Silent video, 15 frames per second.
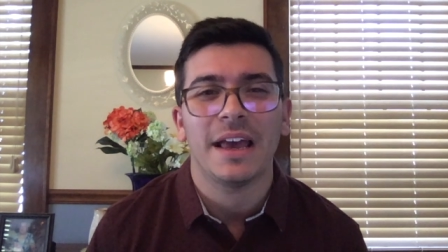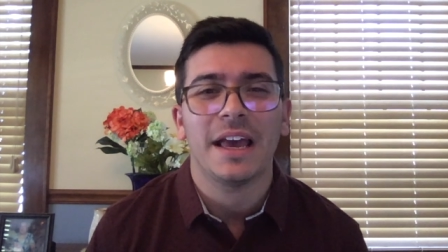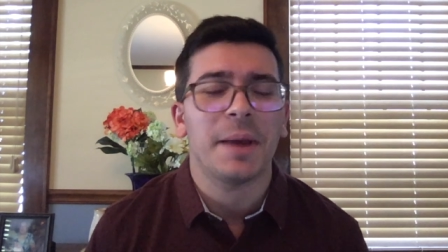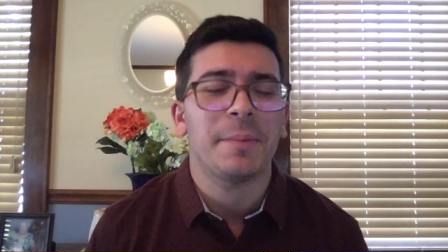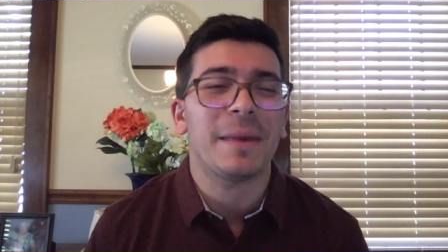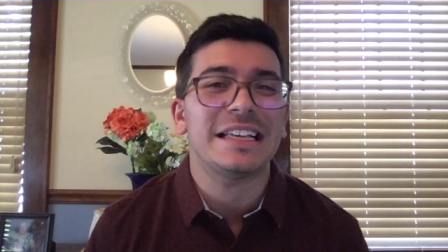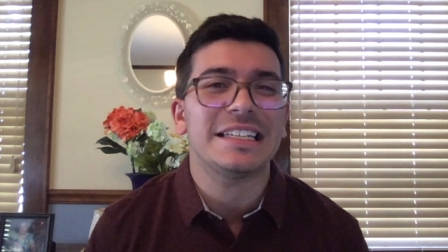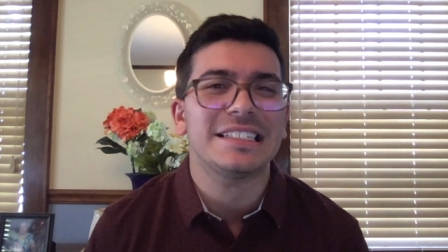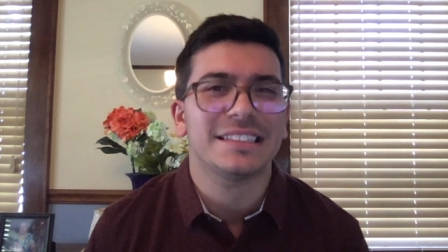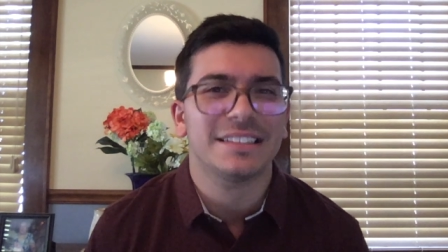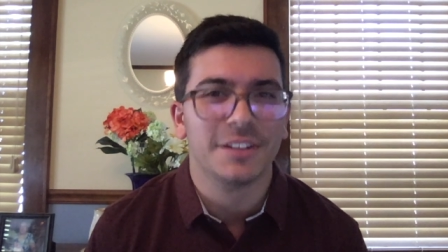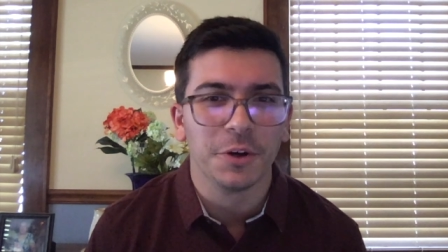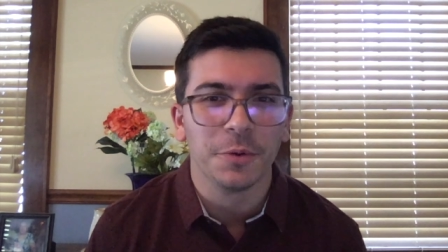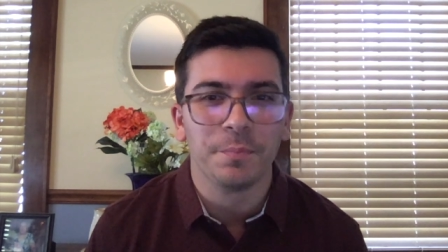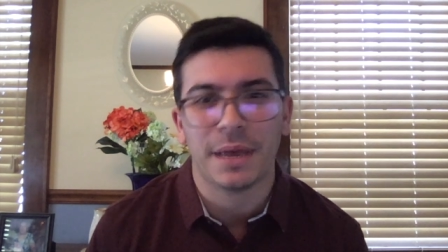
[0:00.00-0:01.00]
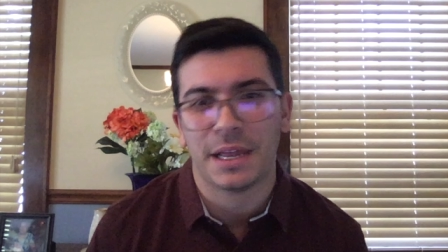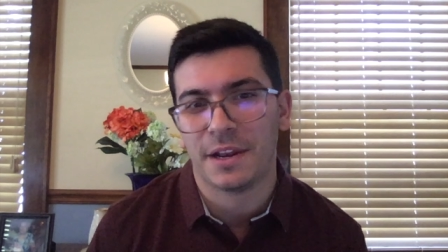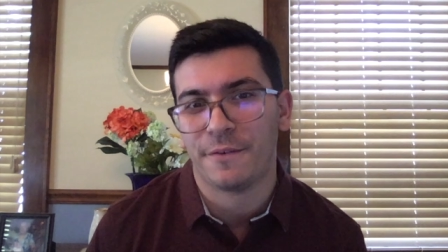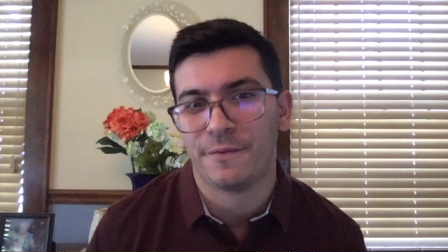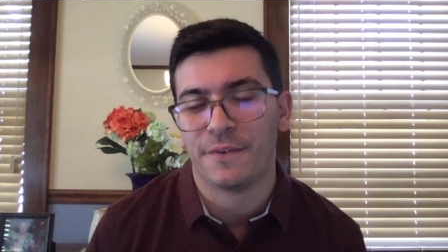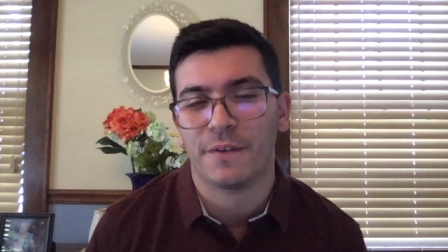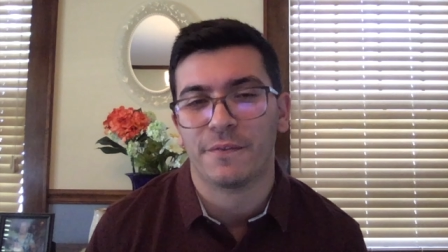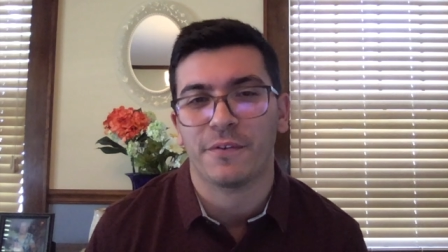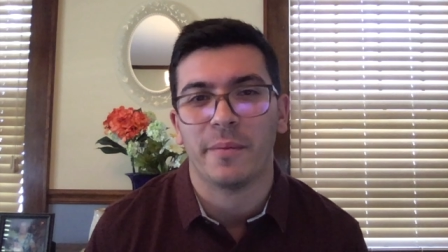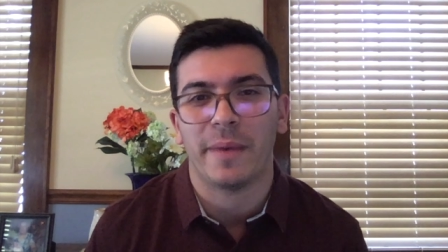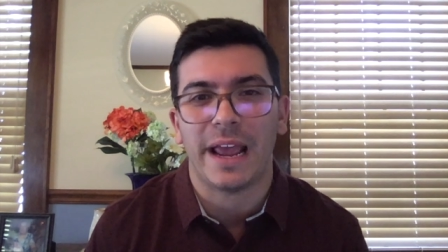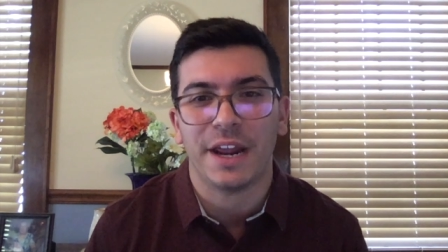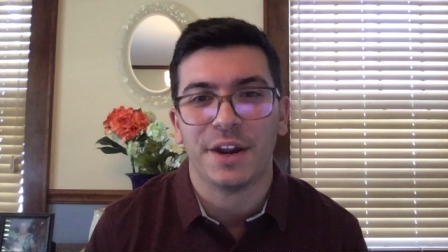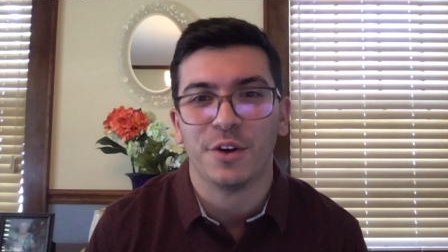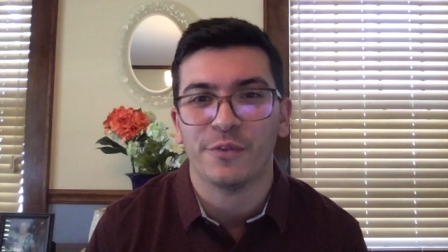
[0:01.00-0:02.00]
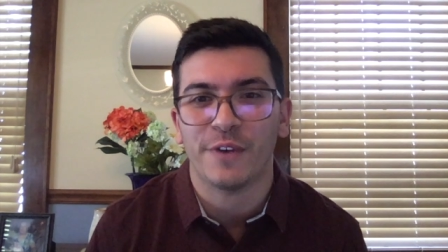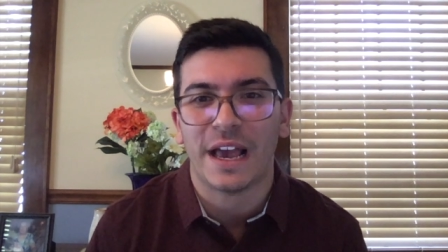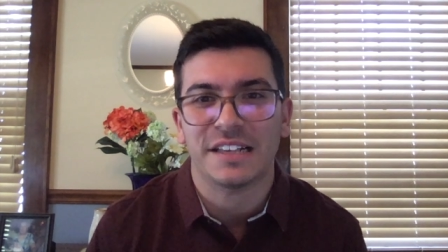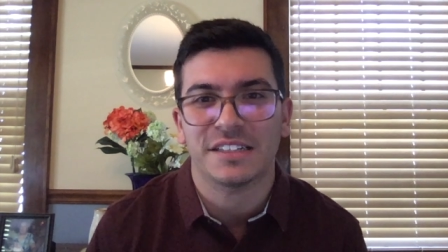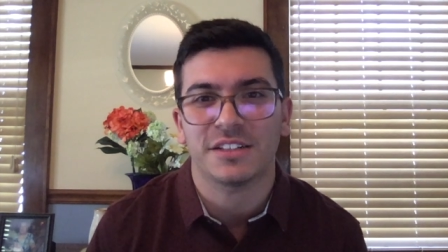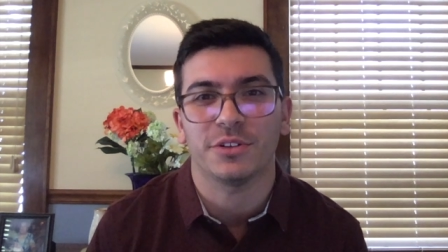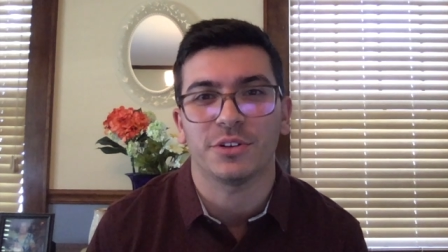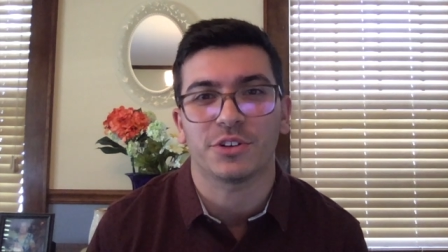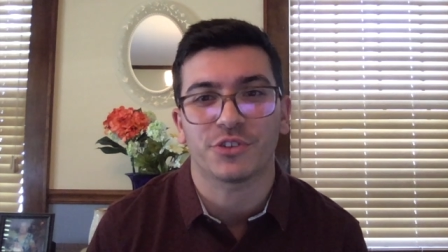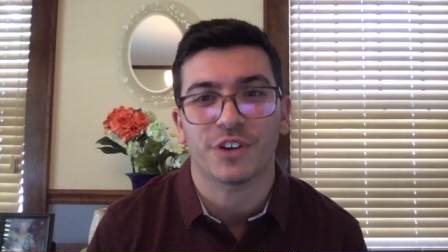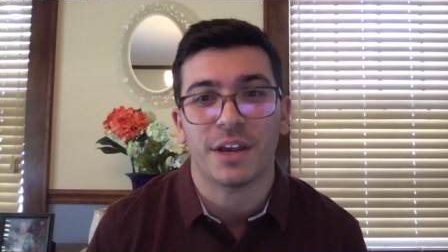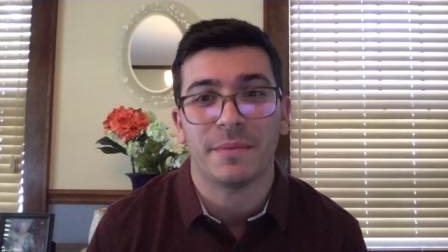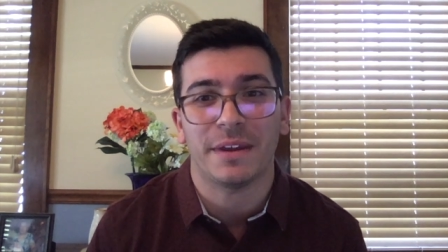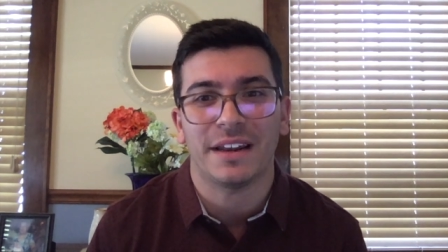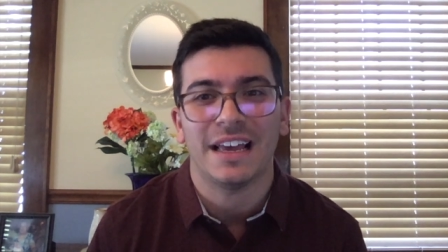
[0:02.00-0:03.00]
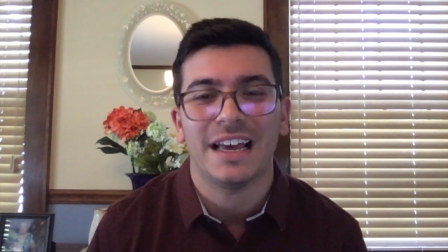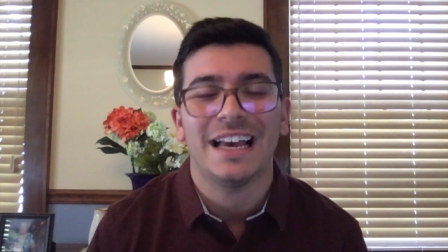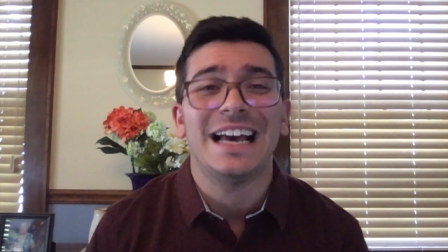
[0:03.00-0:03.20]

may still benefit from endovascular treatment